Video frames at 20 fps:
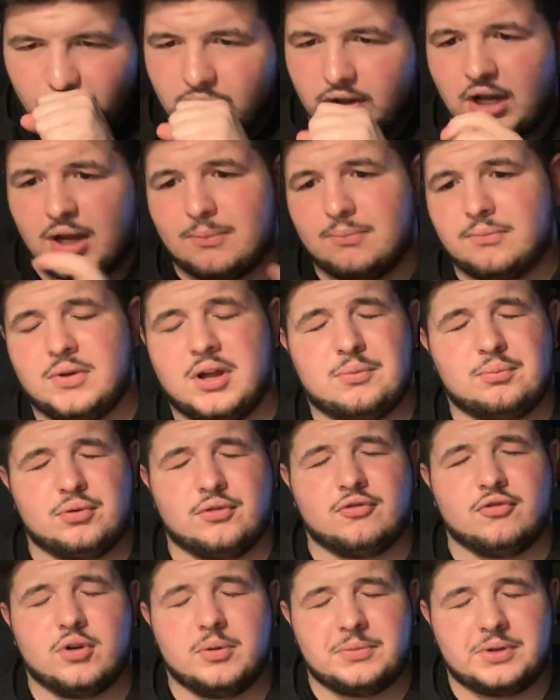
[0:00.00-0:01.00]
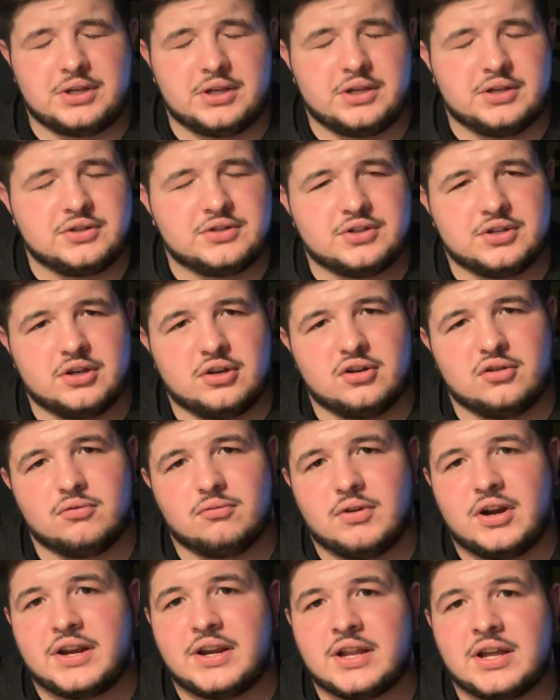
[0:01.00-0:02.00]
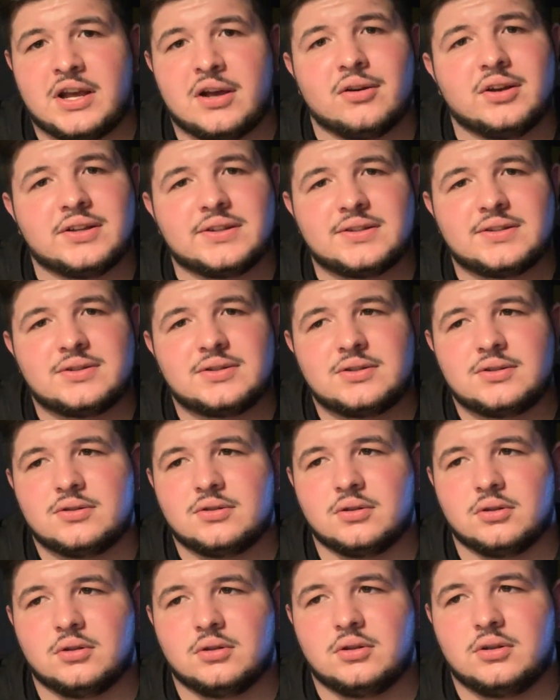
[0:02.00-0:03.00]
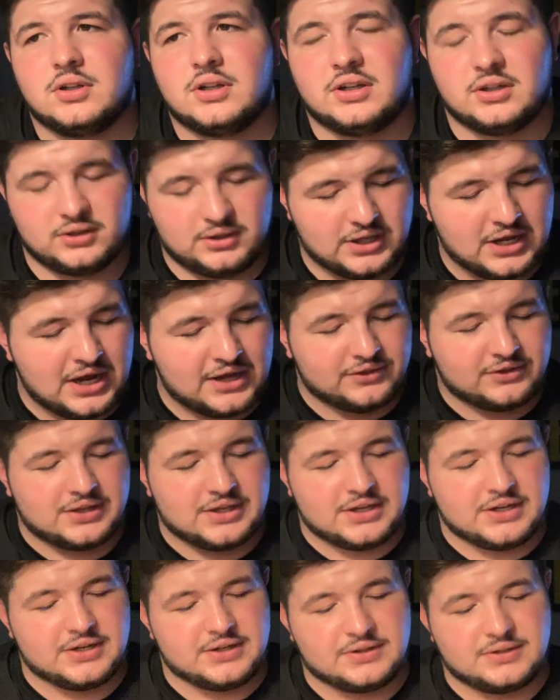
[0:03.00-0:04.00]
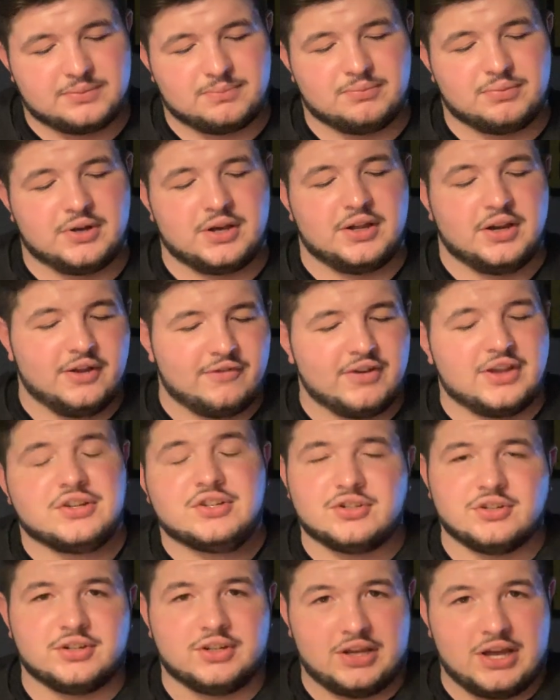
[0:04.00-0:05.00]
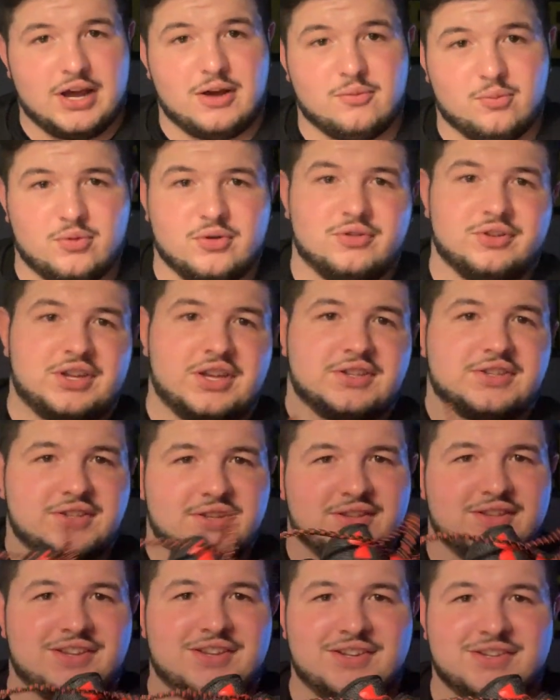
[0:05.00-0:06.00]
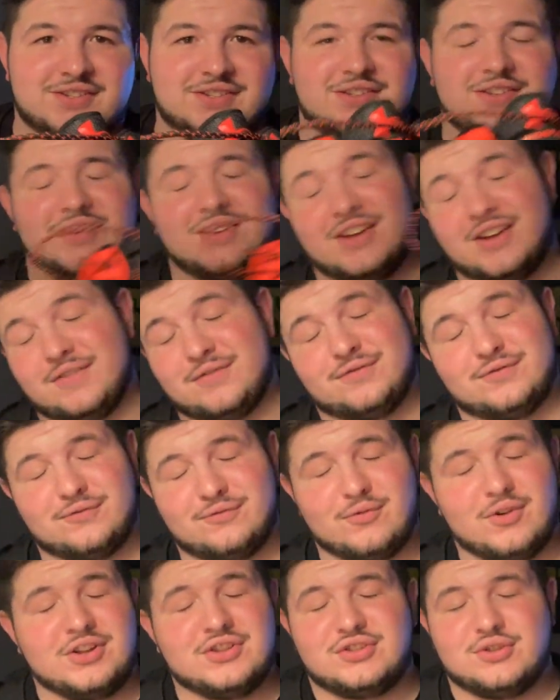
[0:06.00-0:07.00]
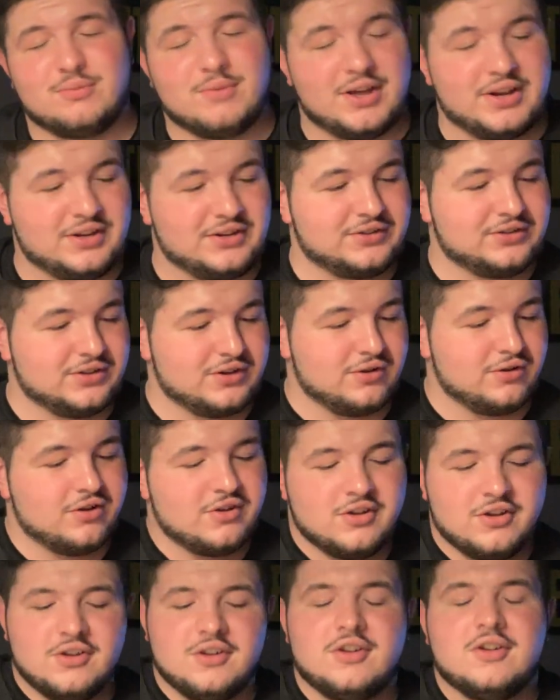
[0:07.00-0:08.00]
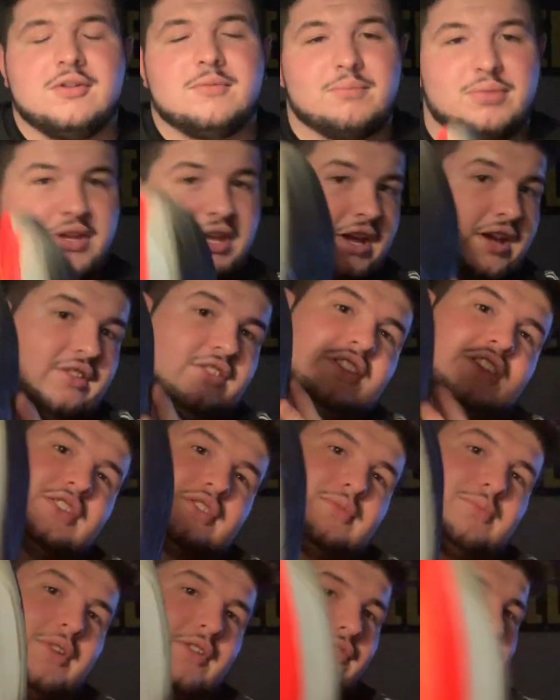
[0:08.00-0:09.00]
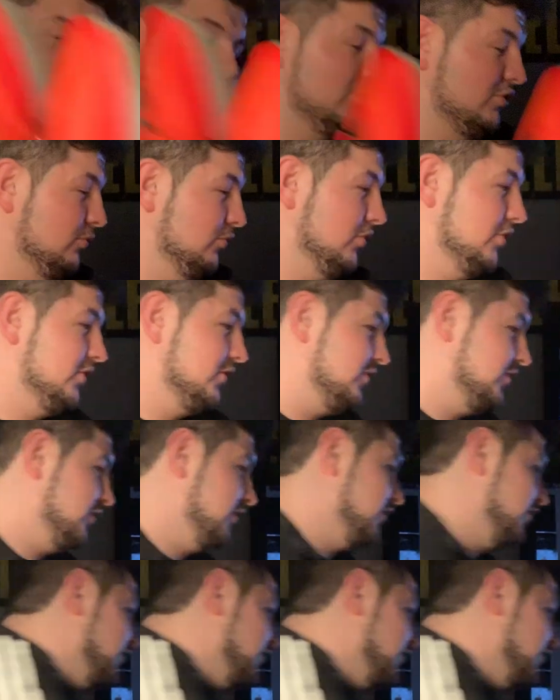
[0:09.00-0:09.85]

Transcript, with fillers: I'm I'm performing in. So right now it's it, not these, but eventually I will get to these. I've won too many. So, but yeah, these are my first ones.